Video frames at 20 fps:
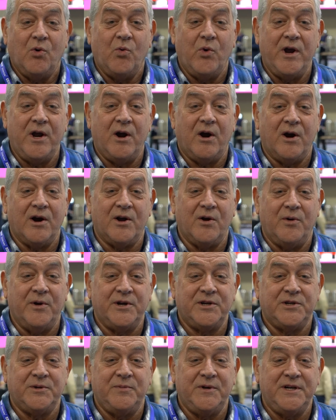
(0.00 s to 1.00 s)
We are
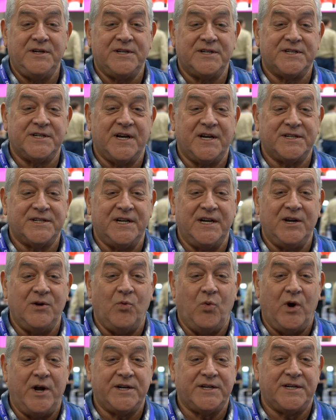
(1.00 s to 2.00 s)
going to be
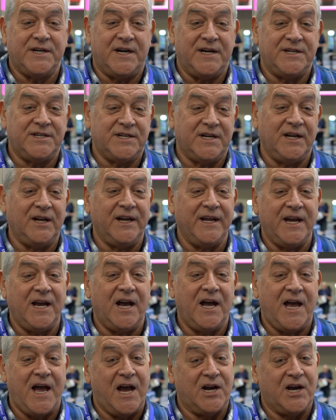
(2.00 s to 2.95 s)
discussing what Tilia